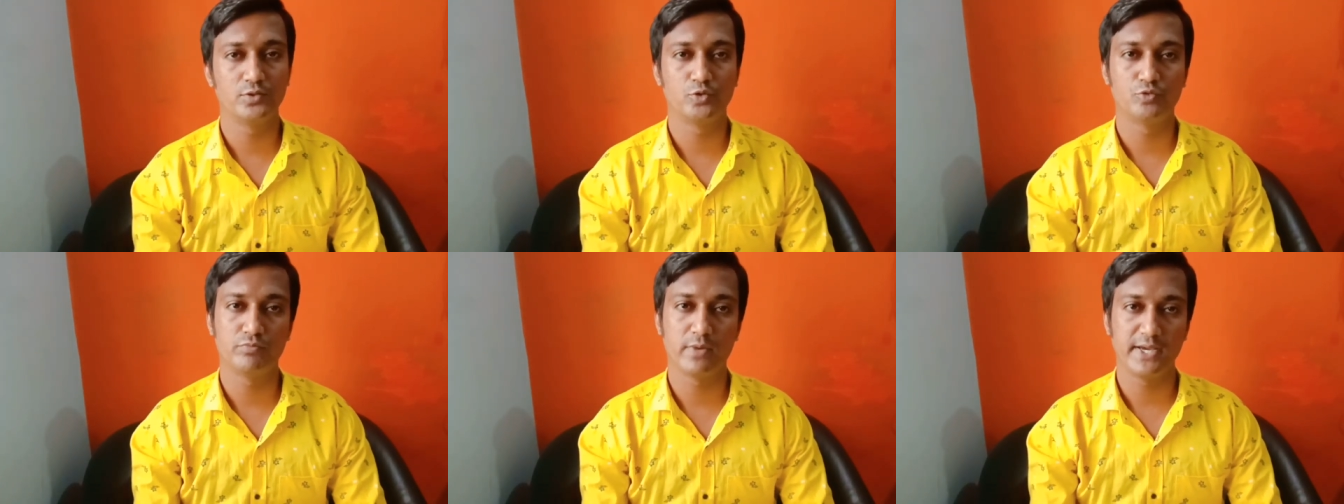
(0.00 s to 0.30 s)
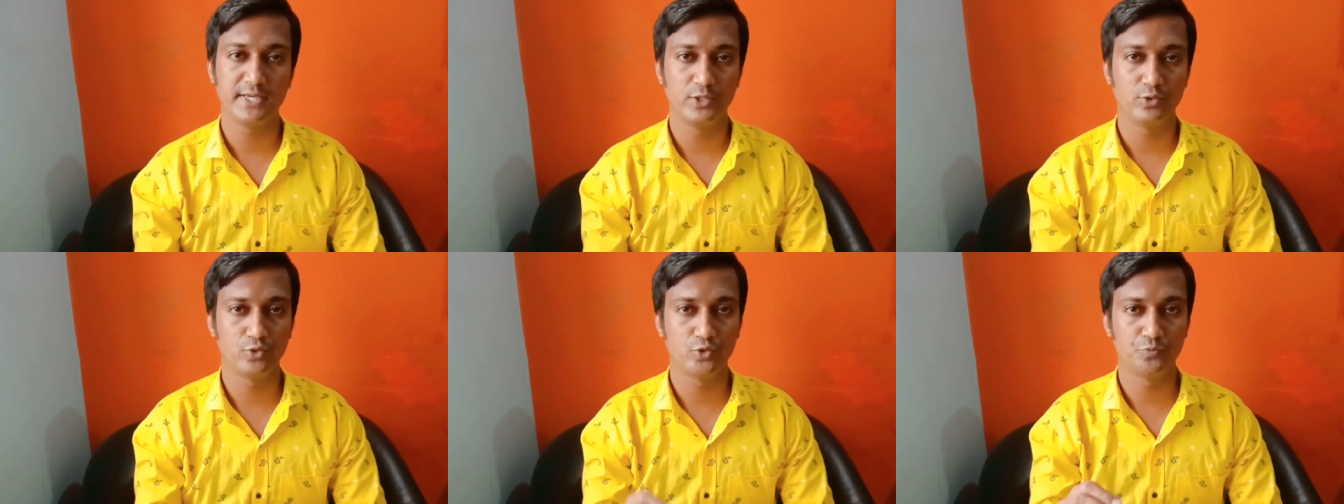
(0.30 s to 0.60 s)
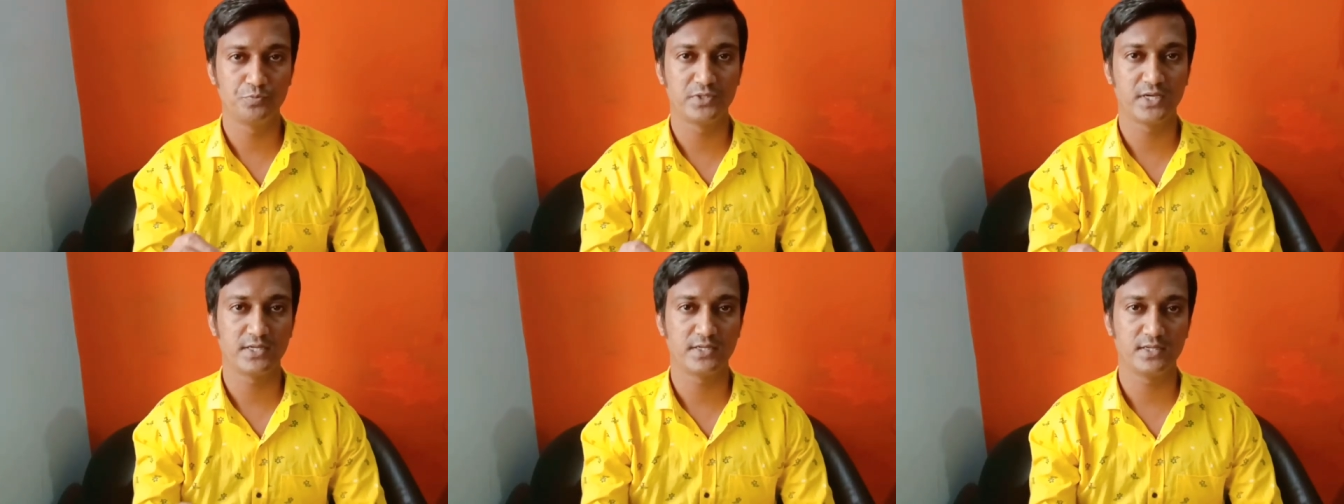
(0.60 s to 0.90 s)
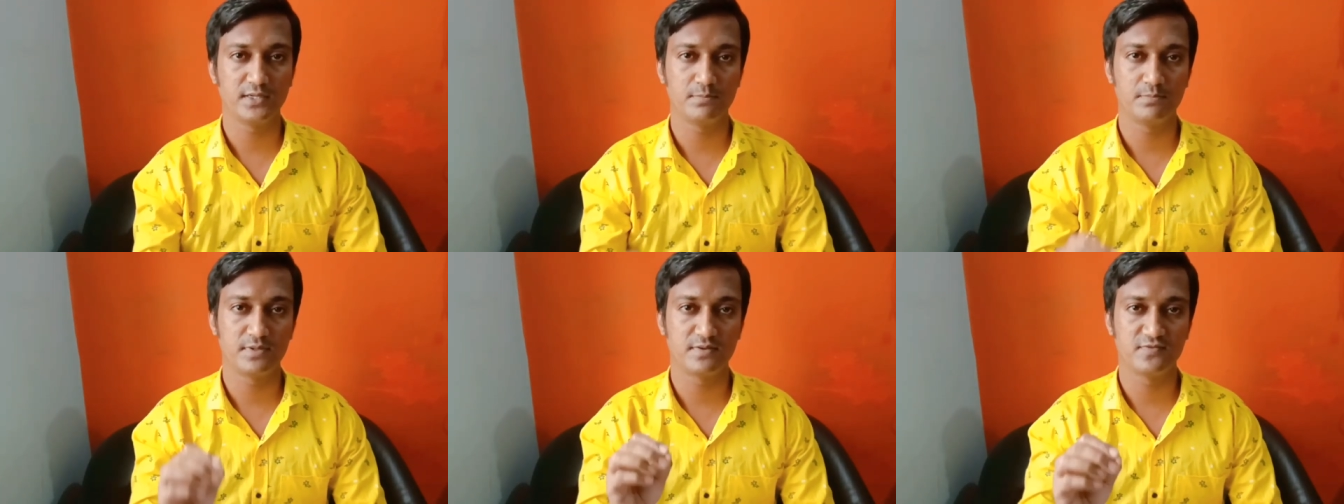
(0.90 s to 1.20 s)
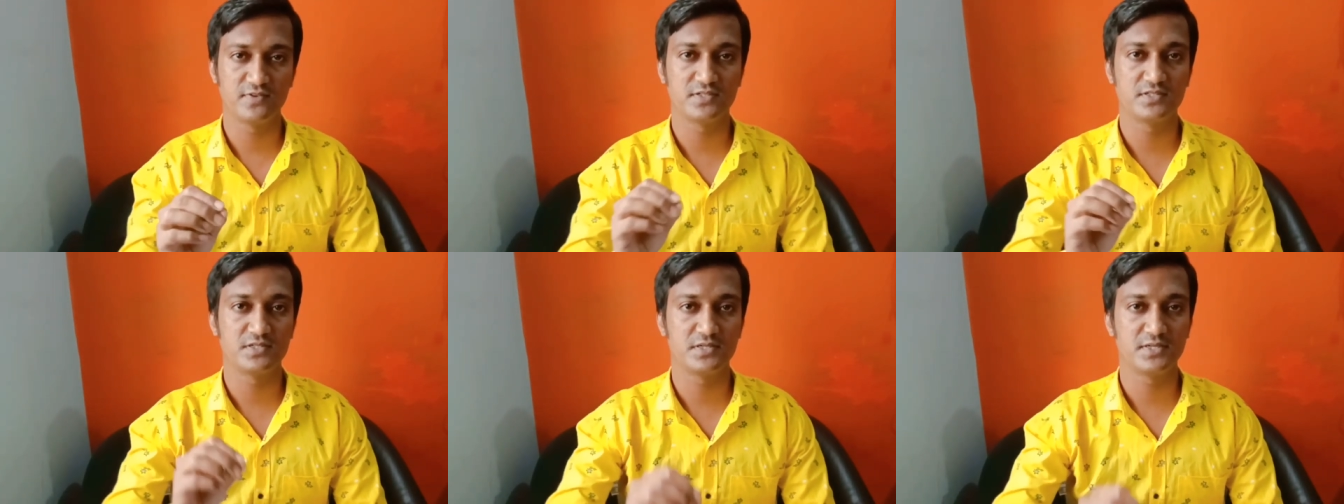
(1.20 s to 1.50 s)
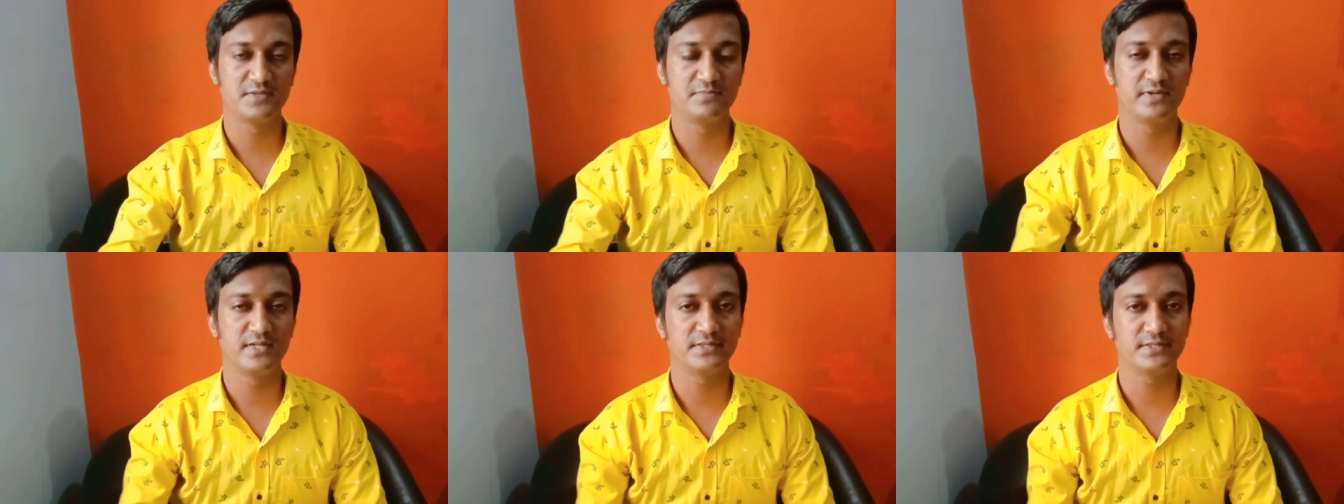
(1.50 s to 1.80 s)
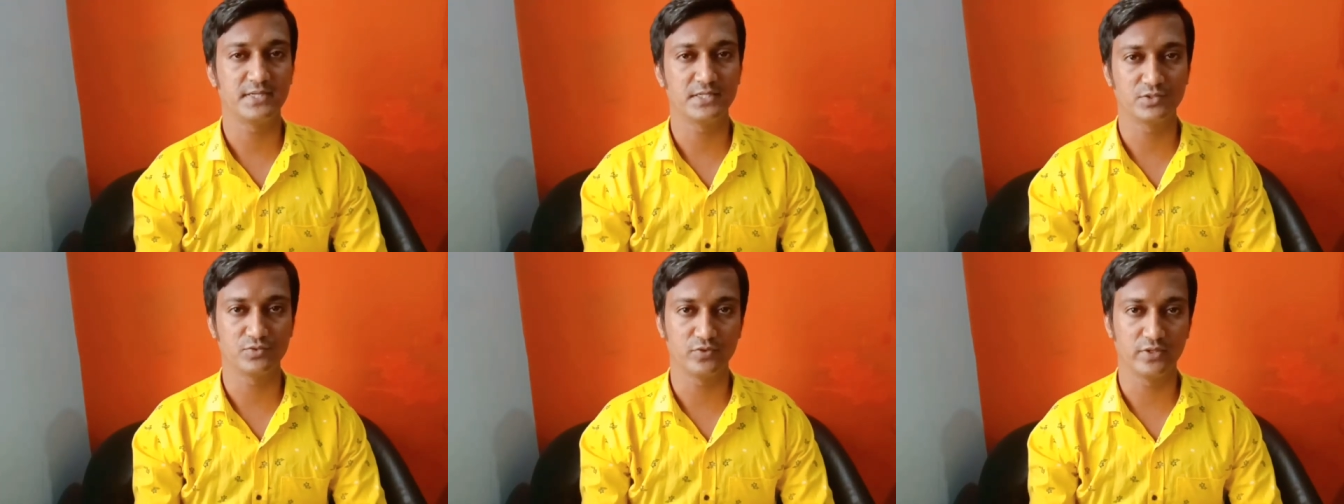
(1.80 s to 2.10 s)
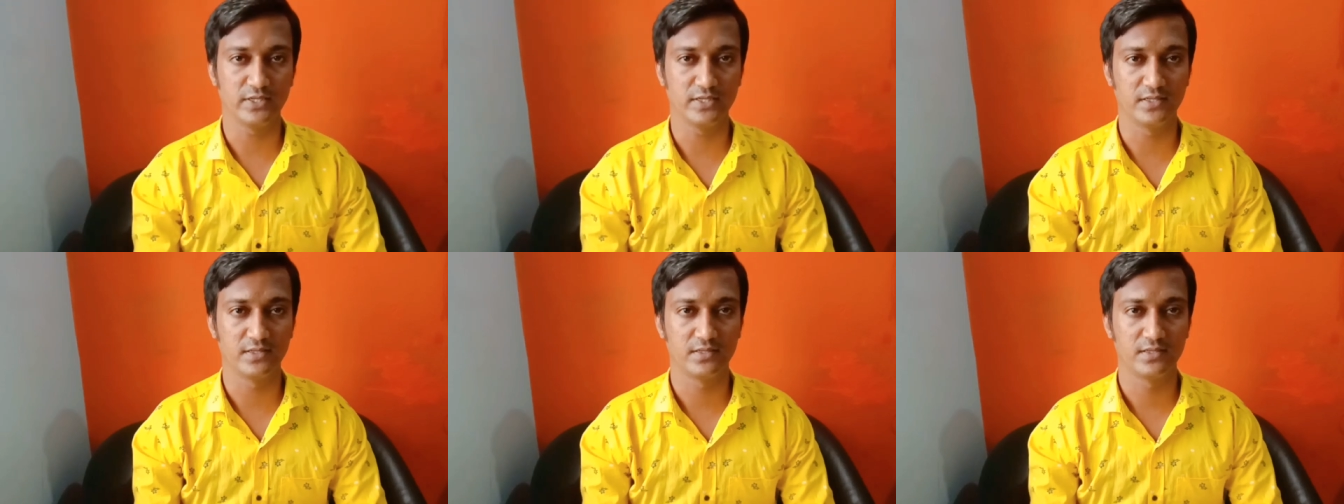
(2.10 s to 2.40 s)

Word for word: to my YouTube channel Professor Iqbal Tajwale.